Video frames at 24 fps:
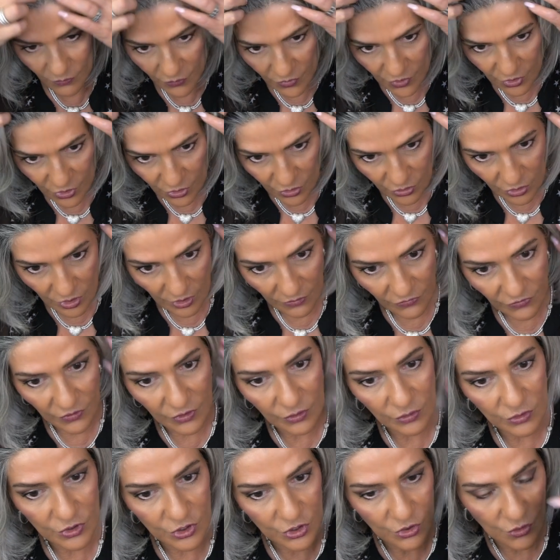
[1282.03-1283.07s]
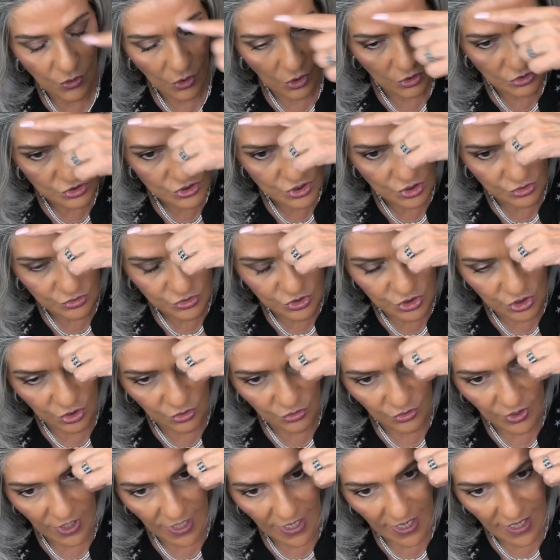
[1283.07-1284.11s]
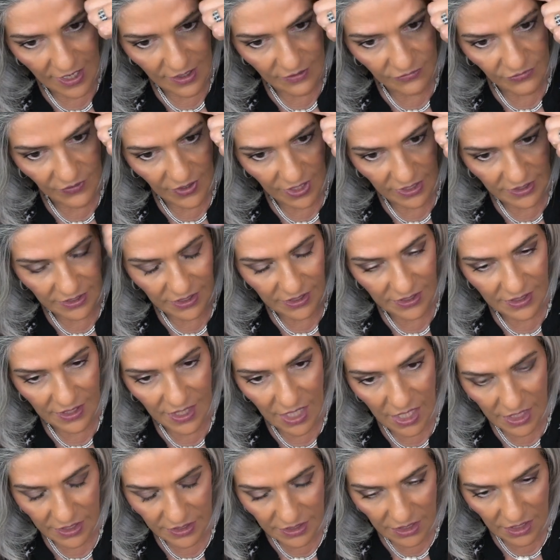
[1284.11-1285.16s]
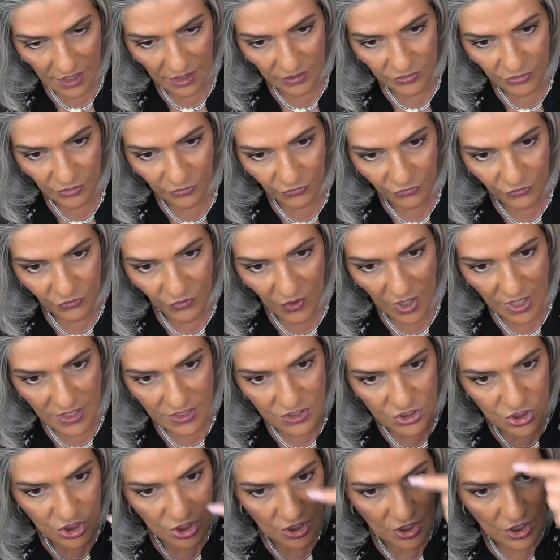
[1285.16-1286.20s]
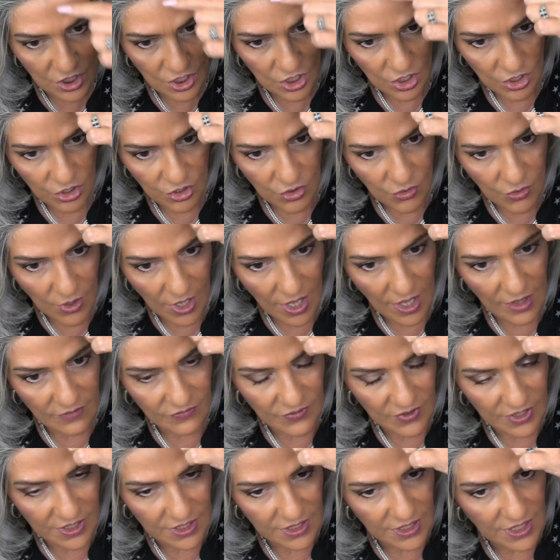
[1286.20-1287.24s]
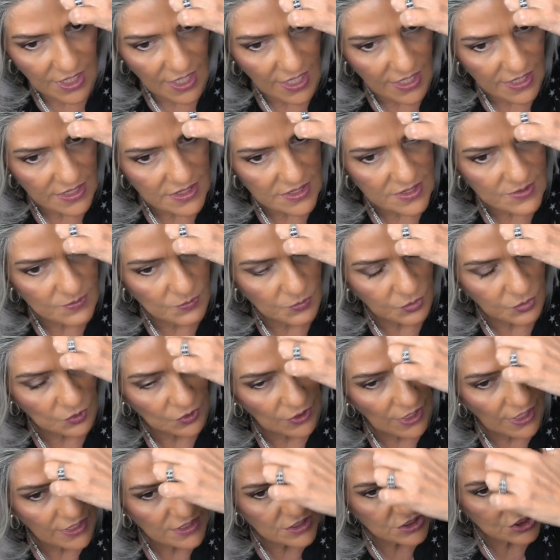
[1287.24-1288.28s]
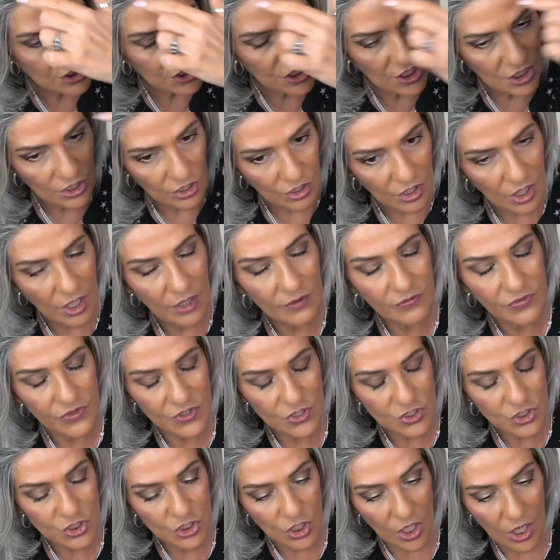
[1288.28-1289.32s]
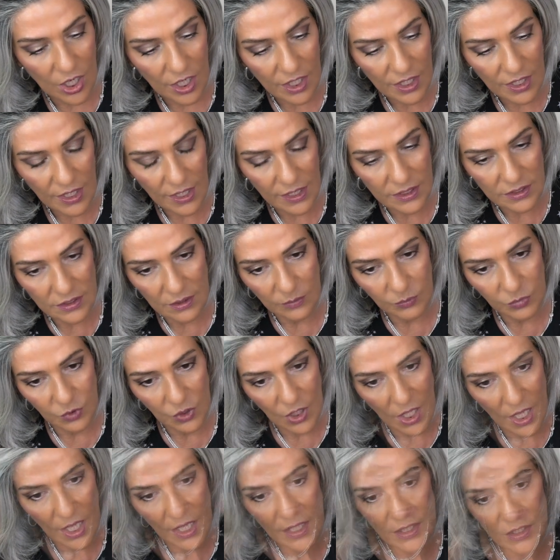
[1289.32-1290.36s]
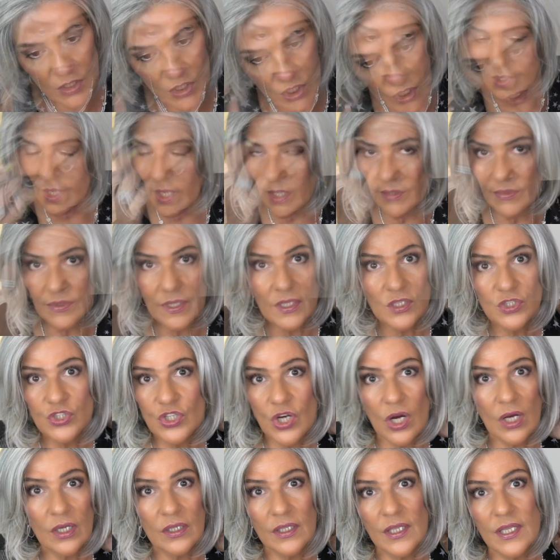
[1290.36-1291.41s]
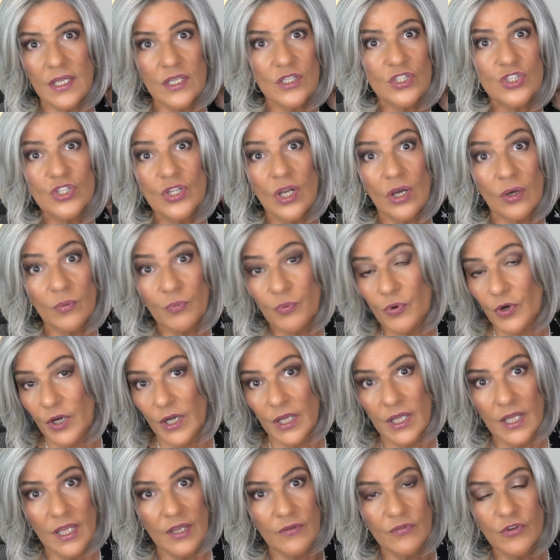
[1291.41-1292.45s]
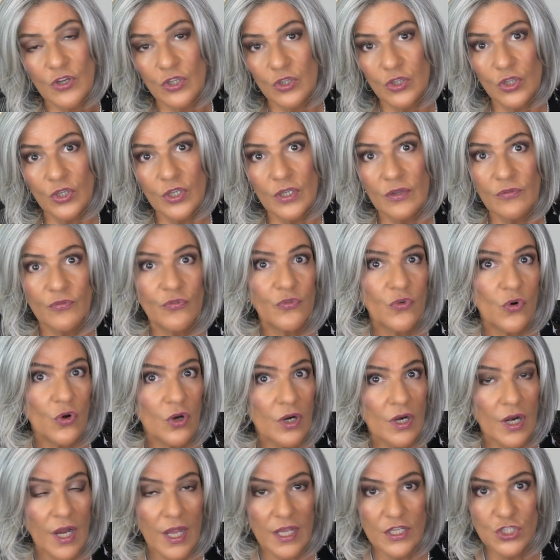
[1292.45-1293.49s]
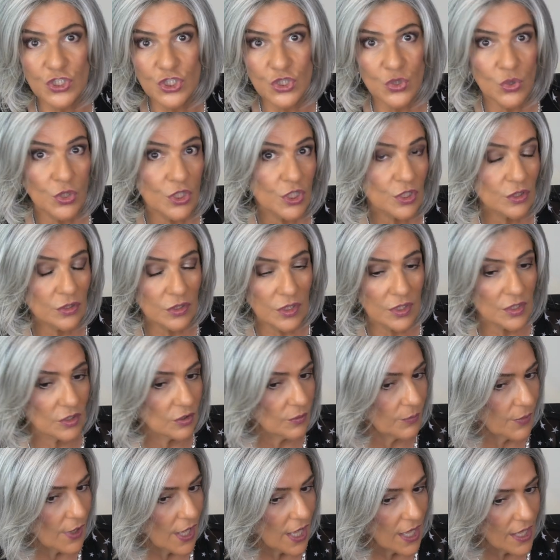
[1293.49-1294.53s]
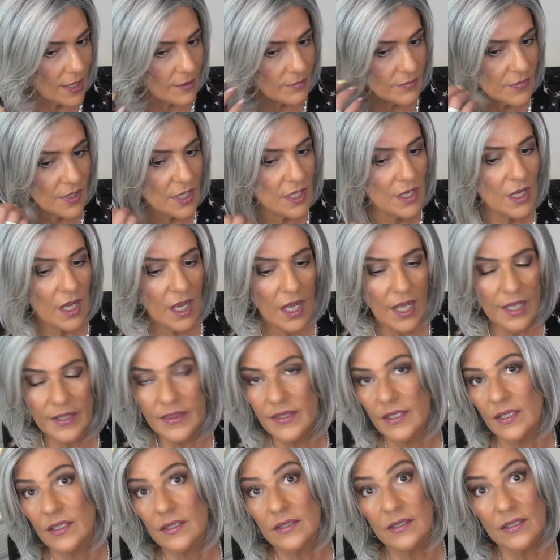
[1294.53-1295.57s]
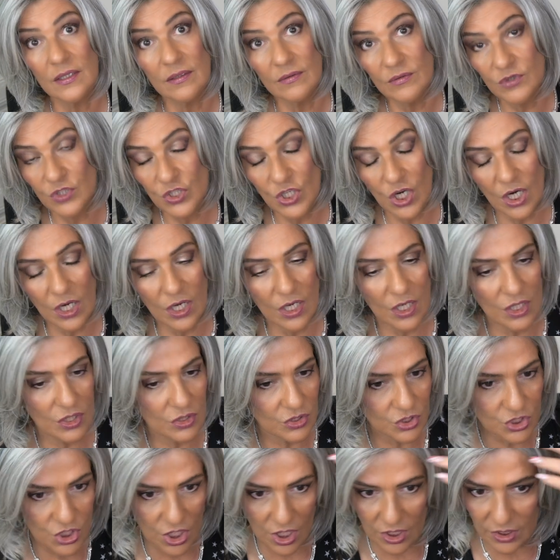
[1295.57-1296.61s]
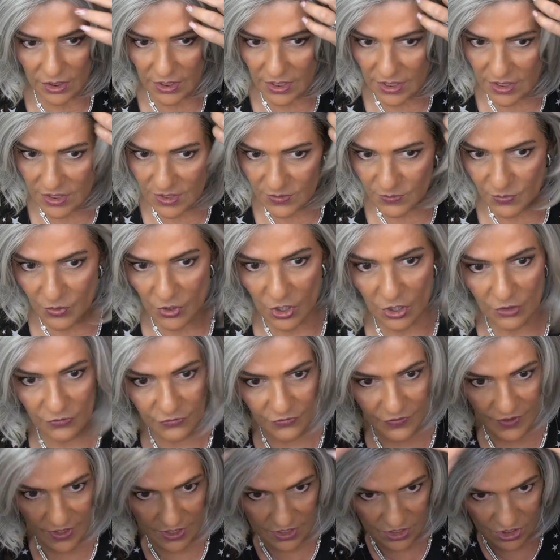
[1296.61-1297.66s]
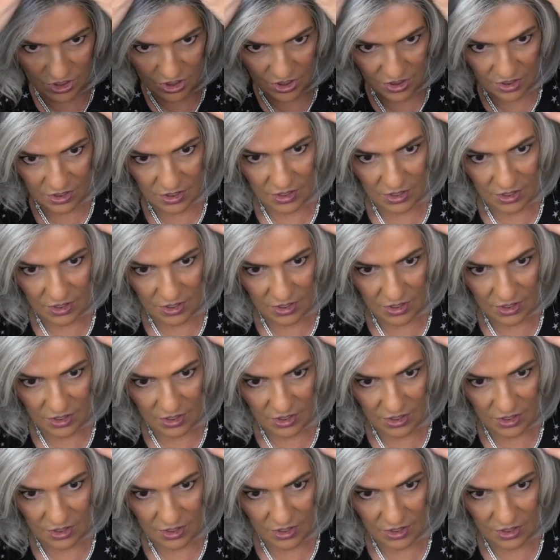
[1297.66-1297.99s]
Beautiful. You also don't have any knotting on the front. You have a nice blend here of the dark and the blonde. I think Charlie is so pretty. If you're looking for a shorter little bob, I think Char Charlie is perfect.